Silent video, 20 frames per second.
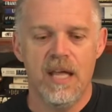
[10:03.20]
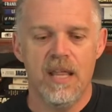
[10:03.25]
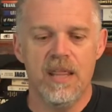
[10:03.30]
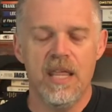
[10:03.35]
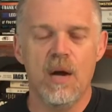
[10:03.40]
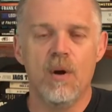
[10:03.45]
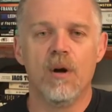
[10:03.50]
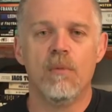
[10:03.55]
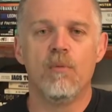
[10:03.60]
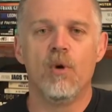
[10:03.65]

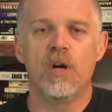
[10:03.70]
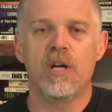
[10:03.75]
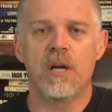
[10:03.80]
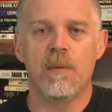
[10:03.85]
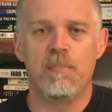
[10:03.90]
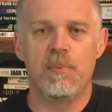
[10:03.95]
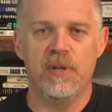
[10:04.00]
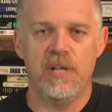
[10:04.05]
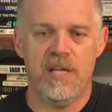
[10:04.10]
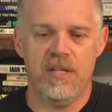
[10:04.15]
They were a more
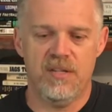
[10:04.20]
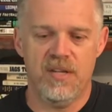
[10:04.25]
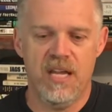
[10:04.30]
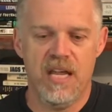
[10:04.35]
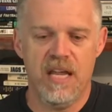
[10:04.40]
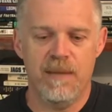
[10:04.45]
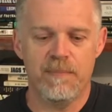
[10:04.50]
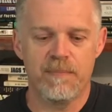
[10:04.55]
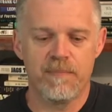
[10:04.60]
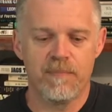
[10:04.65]
complete
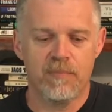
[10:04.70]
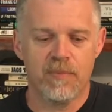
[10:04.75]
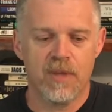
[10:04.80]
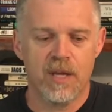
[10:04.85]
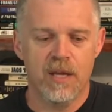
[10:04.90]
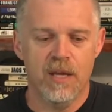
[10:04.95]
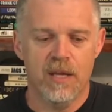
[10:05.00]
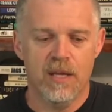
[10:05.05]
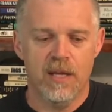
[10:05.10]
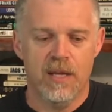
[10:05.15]
team.
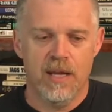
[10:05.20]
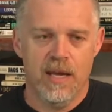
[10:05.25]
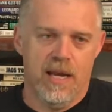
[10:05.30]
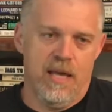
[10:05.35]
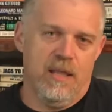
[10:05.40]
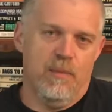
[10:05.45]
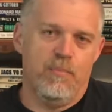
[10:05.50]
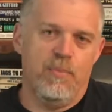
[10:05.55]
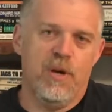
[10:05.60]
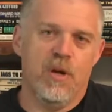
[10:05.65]

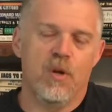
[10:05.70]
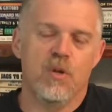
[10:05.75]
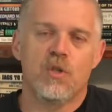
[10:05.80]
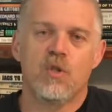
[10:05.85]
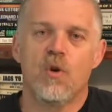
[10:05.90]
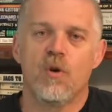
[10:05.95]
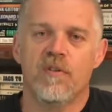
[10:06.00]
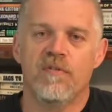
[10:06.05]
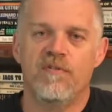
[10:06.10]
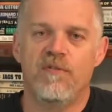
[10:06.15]
And the Bills
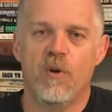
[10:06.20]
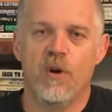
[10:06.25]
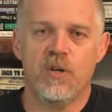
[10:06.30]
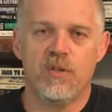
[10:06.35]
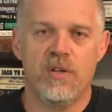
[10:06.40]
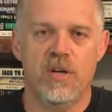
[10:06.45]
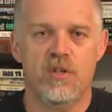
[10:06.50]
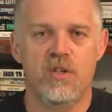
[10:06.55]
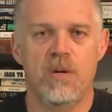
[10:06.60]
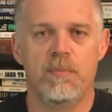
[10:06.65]
go to four
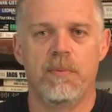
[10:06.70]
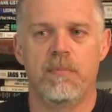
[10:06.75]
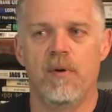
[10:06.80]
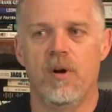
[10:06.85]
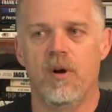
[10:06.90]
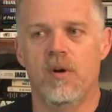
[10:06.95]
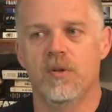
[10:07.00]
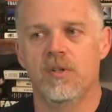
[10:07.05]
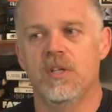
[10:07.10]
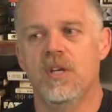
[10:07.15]
straight Super
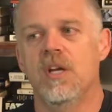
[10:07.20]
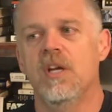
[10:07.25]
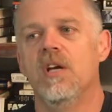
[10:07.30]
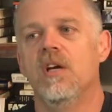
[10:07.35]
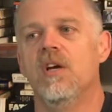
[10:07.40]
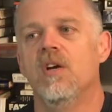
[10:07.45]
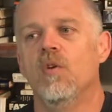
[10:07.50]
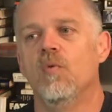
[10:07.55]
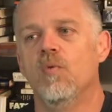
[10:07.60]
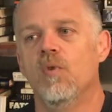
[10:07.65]
Bowls
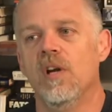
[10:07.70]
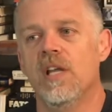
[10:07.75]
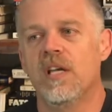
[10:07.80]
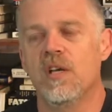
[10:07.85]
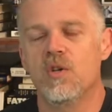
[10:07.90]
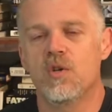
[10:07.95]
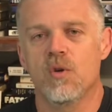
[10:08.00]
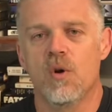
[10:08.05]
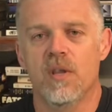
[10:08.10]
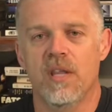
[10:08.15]
really
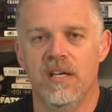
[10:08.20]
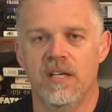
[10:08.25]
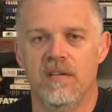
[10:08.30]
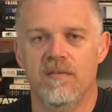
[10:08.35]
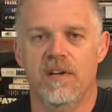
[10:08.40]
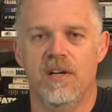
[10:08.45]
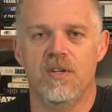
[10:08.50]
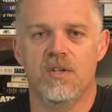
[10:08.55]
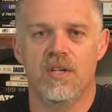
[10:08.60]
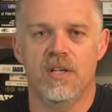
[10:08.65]
control that
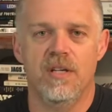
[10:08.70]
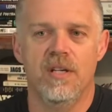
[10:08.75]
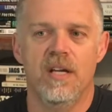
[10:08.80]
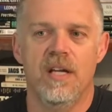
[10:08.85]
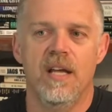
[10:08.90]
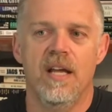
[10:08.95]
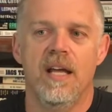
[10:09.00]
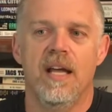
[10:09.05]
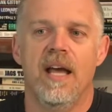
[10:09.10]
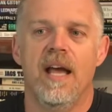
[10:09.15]
division.
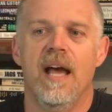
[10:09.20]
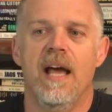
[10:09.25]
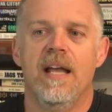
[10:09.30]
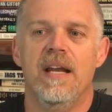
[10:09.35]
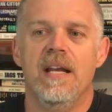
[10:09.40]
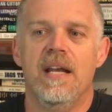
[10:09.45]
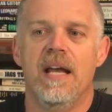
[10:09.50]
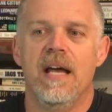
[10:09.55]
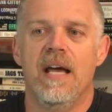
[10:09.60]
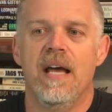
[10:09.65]

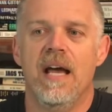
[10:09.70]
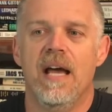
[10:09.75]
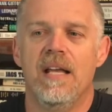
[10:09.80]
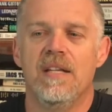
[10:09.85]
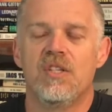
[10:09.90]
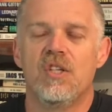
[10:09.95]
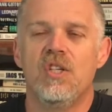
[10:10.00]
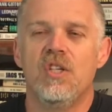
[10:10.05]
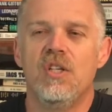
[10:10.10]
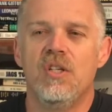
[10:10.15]
And
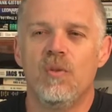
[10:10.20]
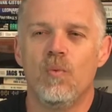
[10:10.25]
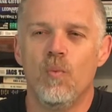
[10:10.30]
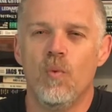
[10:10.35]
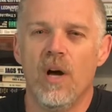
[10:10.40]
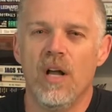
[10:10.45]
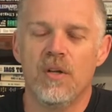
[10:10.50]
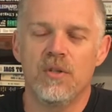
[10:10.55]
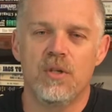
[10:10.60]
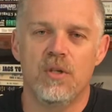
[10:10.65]
as
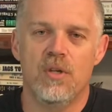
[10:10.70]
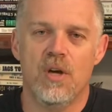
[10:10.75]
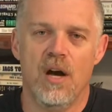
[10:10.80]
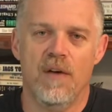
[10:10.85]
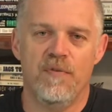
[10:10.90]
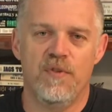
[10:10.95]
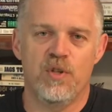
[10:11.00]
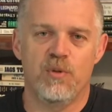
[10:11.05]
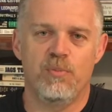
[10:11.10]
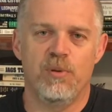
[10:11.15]
well as the
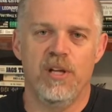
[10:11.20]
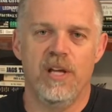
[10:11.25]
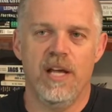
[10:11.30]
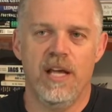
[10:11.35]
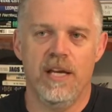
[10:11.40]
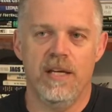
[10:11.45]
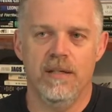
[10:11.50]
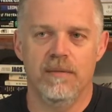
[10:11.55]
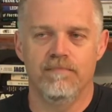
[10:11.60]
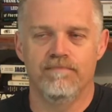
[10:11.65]
Dolphins
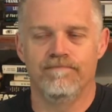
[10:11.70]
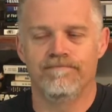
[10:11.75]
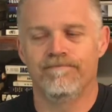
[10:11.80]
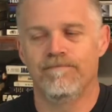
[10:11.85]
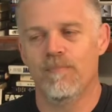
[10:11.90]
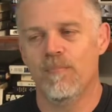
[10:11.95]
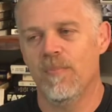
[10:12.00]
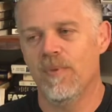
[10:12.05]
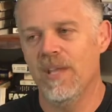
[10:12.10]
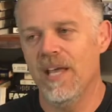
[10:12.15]
played,
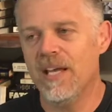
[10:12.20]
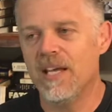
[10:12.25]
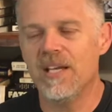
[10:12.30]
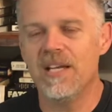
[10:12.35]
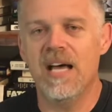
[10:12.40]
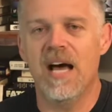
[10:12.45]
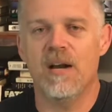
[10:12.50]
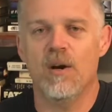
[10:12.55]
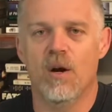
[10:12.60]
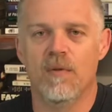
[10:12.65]
they could
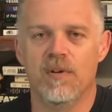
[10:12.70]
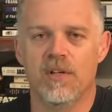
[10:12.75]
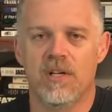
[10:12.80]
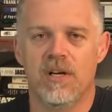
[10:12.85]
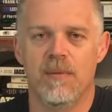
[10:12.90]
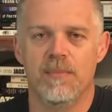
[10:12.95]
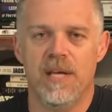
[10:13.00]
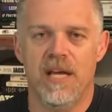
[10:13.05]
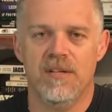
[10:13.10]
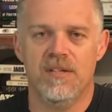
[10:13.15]
not
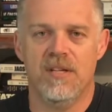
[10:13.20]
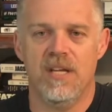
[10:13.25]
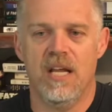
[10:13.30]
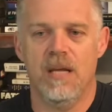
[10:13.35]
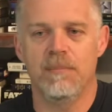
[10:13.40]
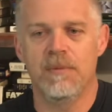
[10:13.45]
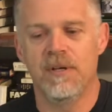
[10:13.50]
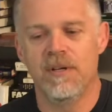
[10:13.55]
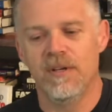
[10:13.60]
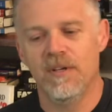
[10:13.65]
overcome that
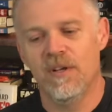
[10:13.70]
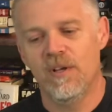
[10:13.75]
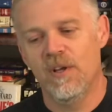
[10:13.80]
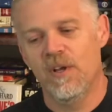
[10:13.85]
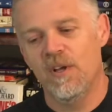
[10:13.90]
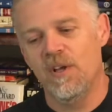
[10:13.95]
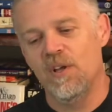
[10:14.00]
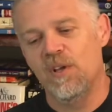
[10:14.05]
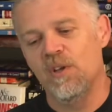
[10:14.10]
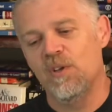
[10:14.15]
team.
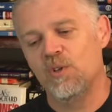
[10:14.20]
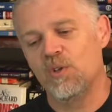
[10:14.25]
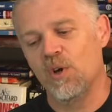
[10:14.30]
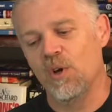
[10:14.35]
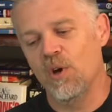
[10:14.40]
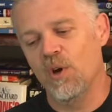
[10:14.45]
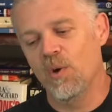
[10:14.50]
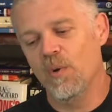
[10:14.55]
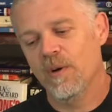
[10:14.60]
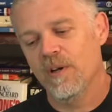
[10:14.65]

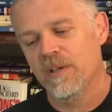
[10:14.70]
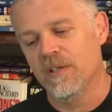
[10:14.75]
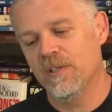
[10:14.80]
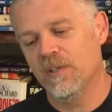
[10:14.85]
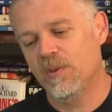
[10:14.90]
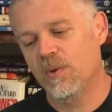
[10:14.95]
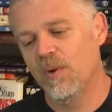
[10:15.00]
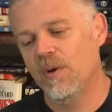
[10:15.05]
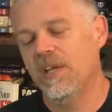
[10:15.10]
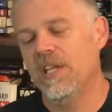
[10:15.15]
So
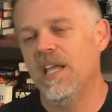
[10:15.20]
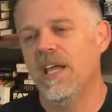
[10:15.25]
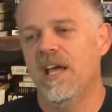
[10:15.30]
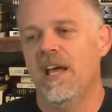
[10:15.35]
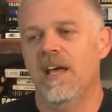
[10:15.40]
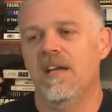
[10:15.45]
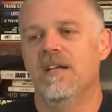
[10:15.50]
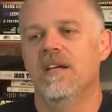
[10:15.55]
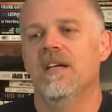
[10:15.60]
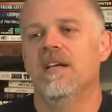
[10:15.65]
toward the
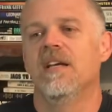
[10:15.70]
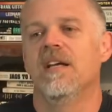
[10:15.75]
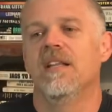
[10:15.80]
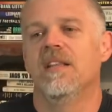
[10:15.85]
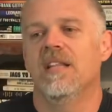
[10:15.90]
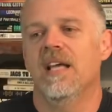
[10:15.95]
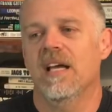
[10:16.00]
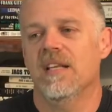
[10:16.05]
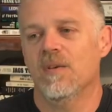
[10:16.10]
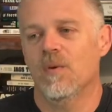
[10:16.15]
end,
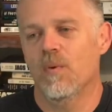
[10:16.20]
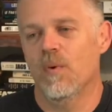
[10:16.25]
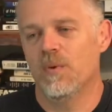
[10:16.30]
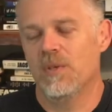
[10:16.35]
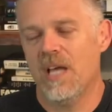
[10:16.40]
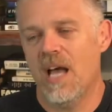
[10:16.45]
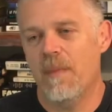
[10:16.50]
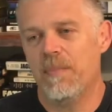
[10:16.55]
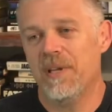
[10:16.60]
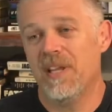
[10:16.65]
that
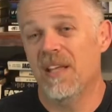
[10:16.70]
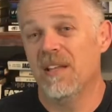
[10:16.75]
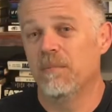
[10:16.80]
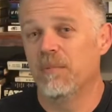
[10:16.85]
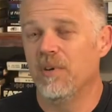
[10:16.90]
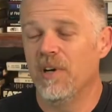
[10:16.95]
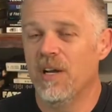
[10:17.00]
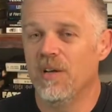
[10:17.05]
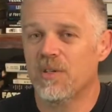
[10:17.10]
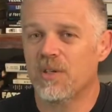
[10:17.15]
was happening at the end of
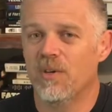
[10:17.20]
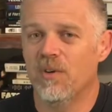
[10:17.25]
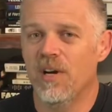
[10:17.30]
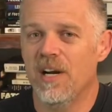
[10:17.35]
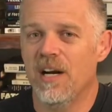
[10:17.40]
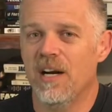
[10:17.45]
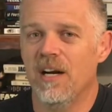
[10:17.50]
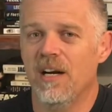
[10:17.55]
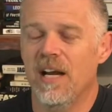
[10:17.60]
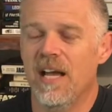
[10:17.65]
Marino's
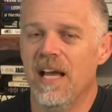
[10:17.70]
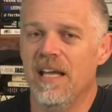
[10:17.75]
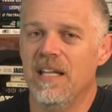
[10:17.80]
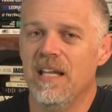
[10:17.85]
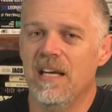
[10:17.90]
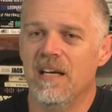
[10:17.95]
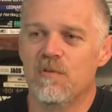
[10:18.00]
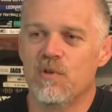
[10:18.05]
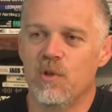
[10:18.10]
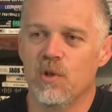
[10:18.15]
career and
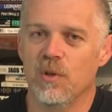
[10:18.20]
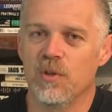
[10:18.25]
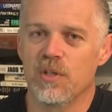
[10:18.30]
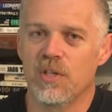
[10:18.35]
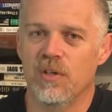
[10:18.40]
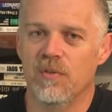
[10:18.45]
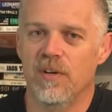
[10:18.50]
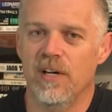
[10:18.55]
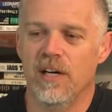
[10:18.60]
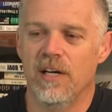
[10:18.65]
the end of Shula's
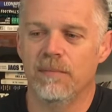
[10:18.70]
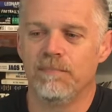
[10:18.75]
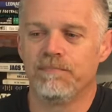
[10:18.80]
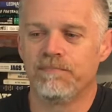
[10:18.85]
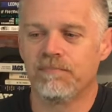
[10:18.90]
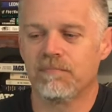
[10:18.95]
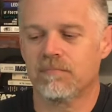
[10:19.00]
career.